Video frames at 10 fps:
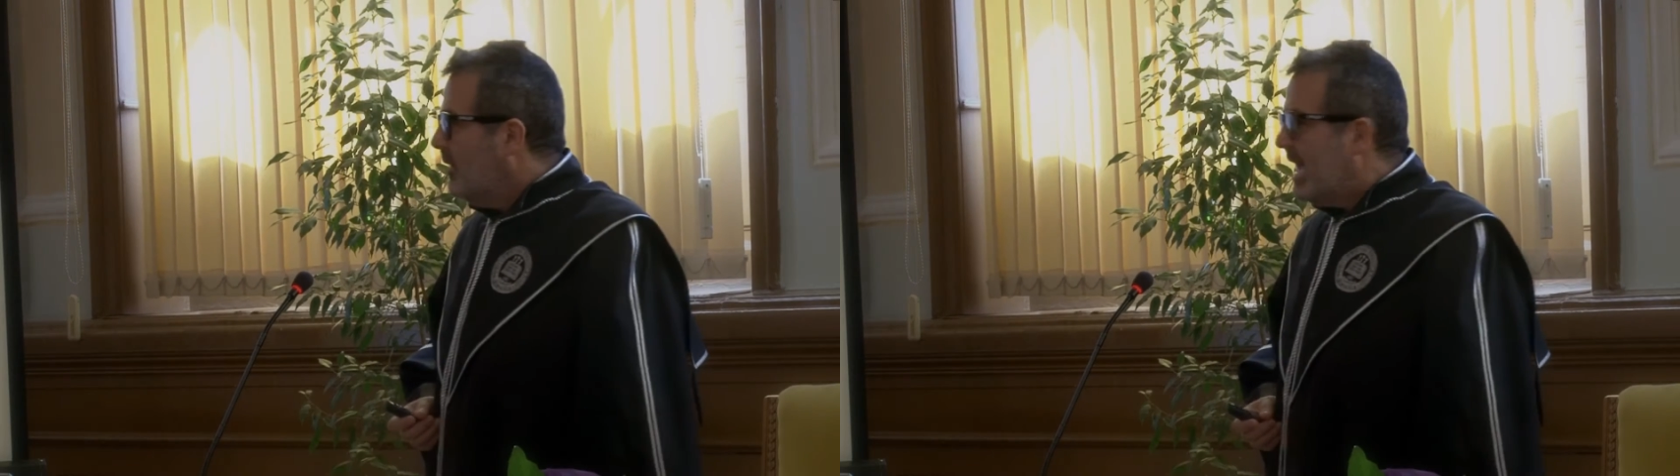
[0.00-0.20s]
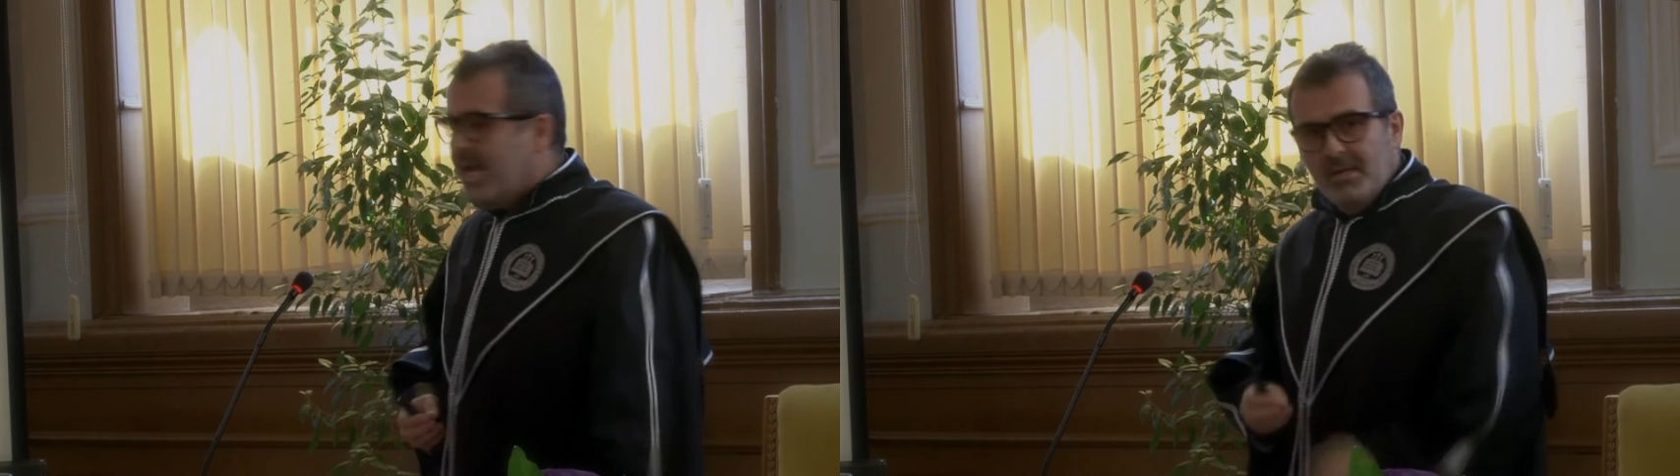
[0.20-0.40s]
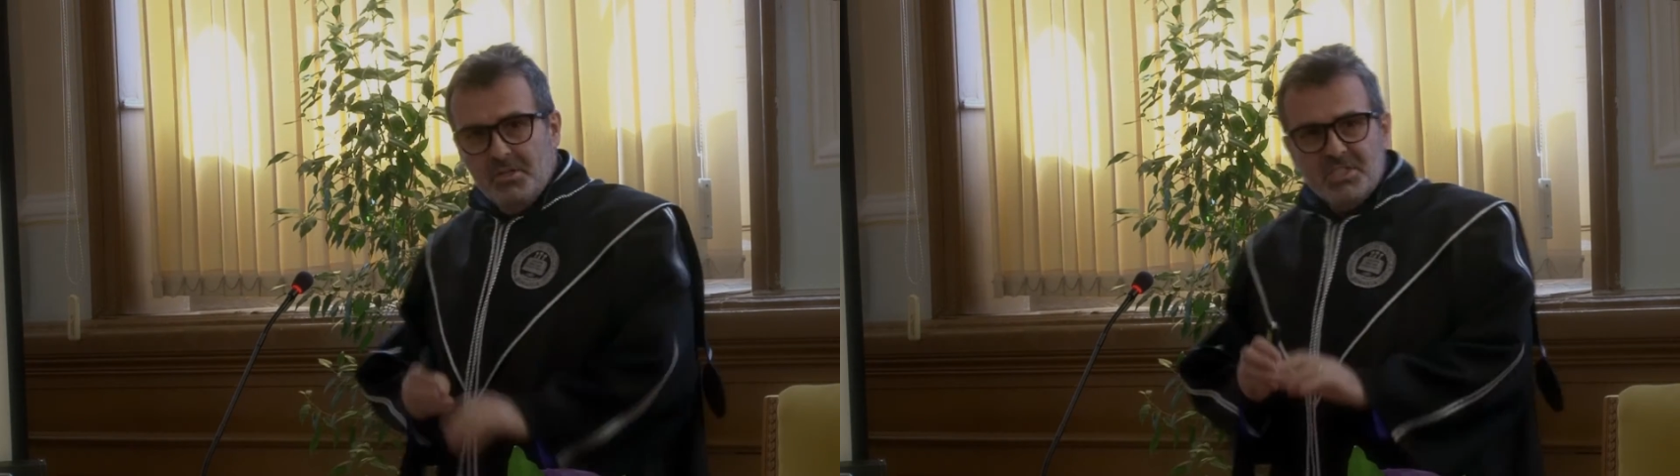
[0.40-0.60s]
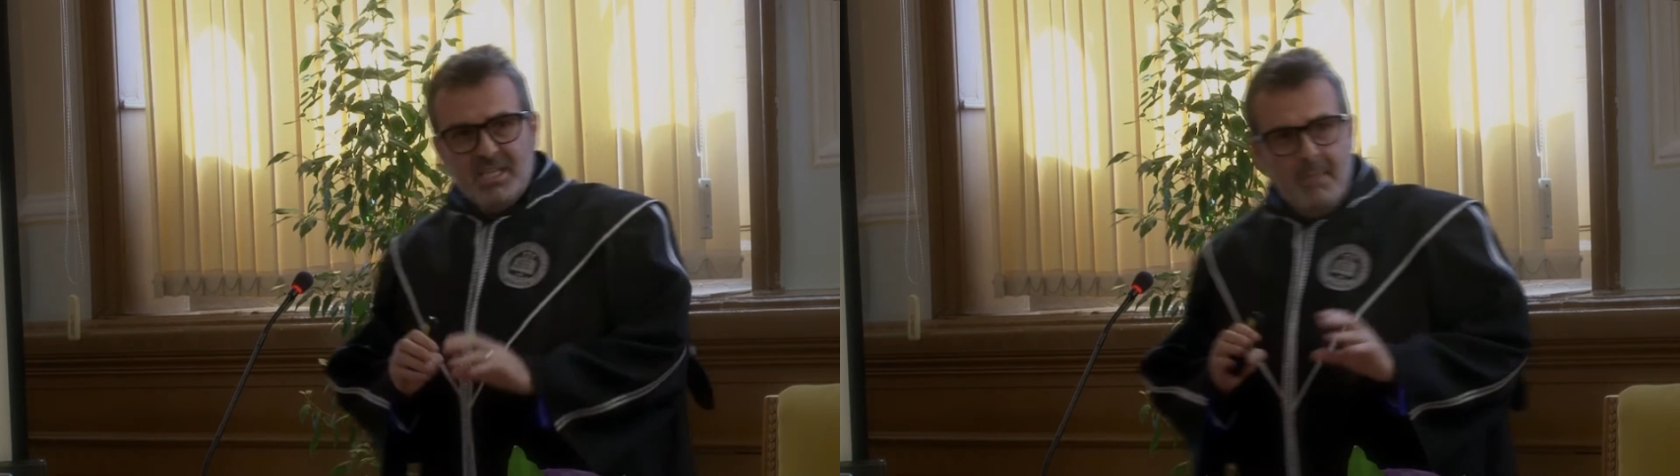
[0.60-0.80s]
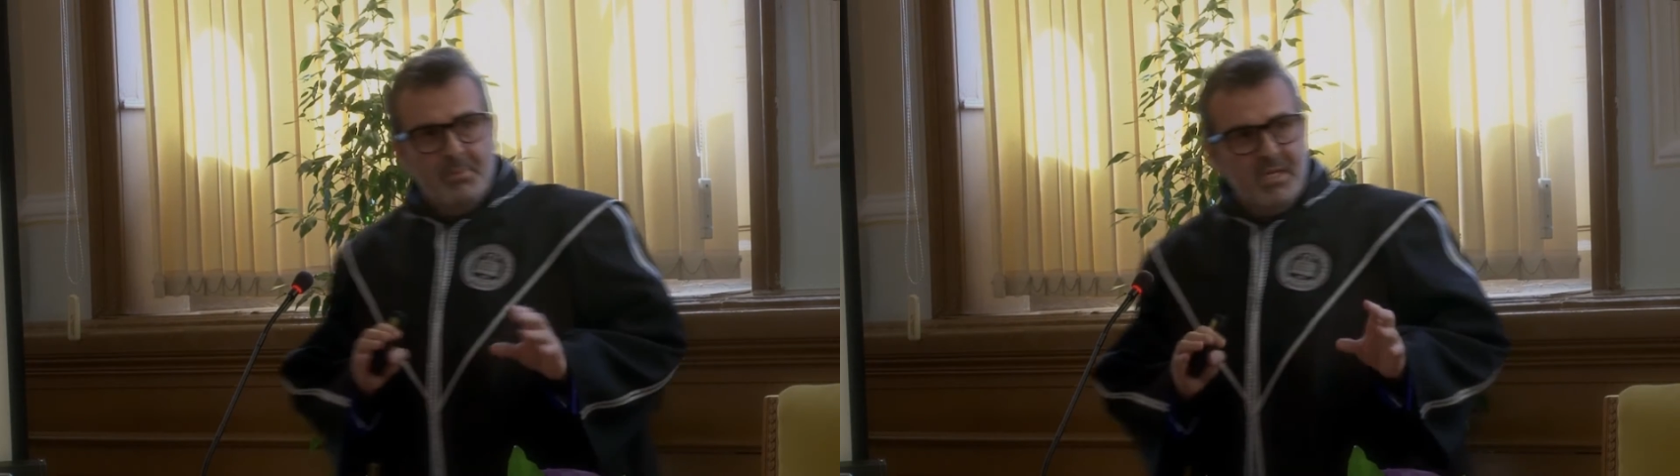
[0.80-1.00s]
and
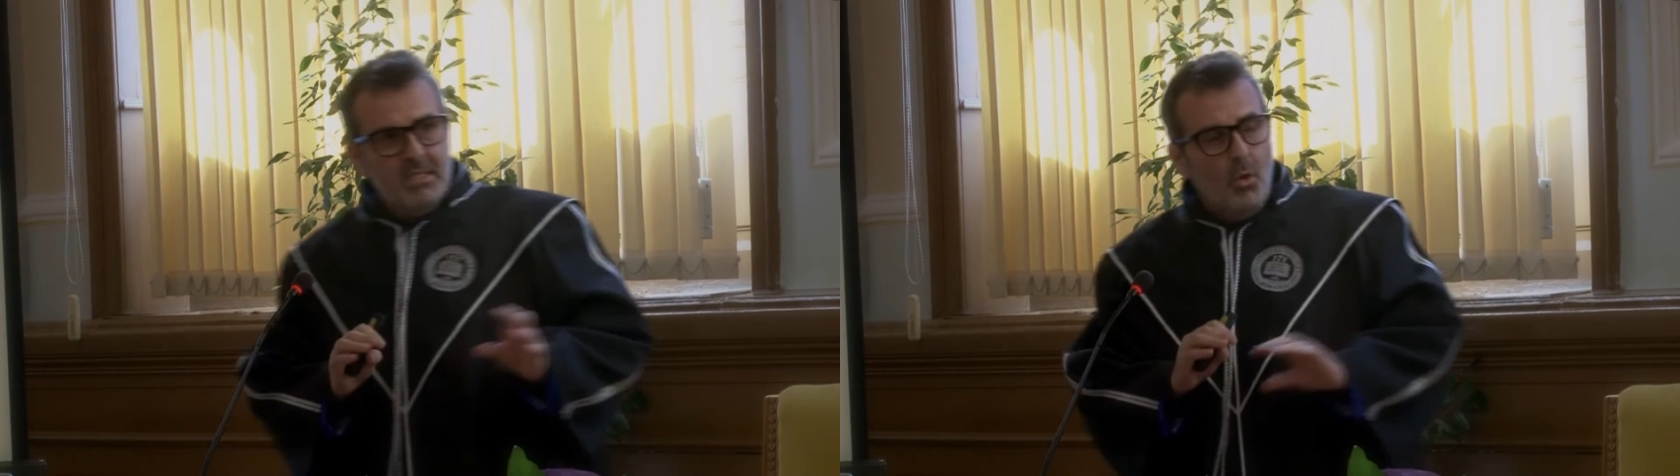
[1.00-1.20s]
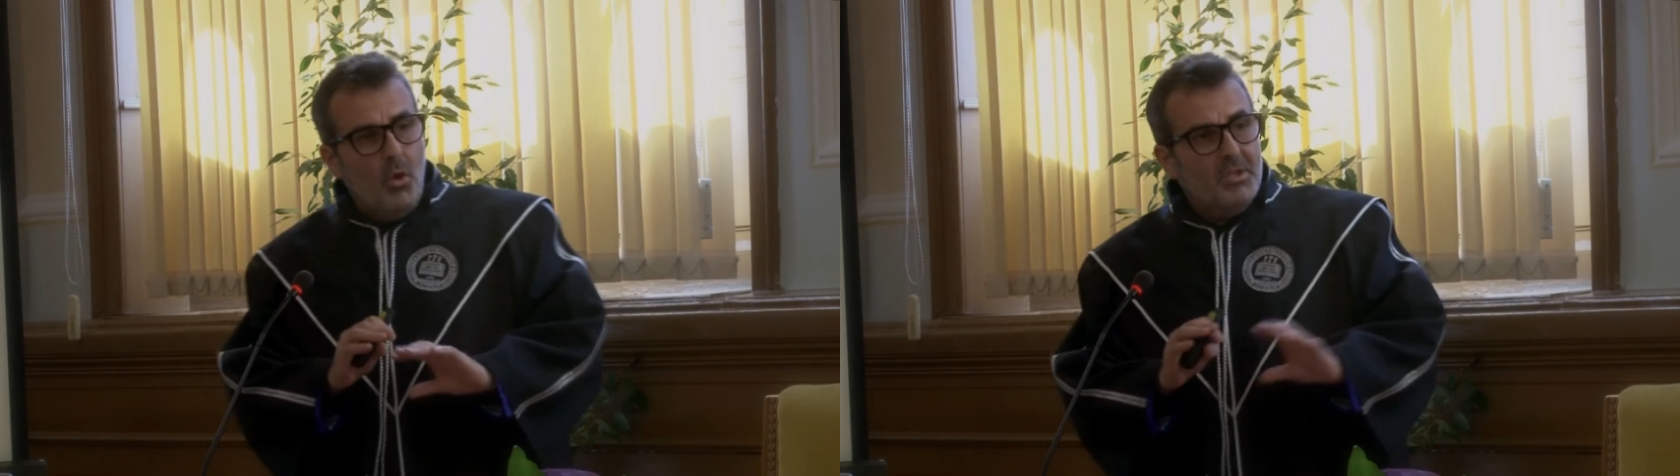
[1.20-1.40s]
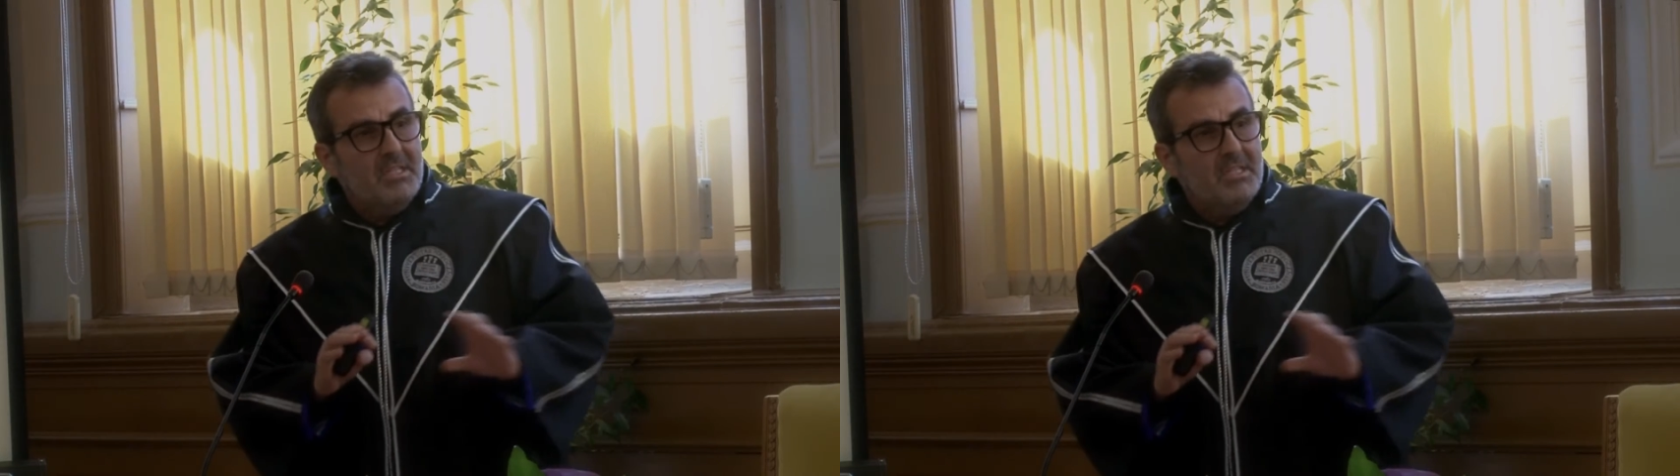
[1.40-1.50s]
separate all